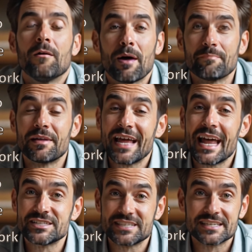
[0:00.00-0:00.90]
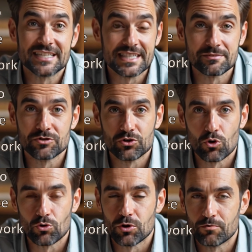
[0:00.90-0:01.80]
whether it actually delivers
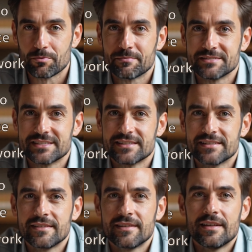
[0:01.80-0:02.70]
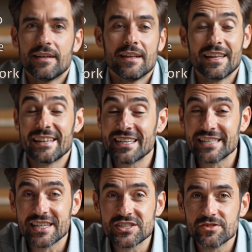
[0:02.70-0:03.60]
on those promises. Let's
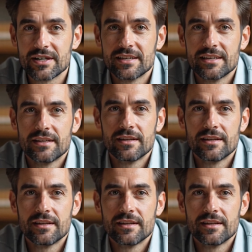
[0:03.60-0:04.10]
get into it.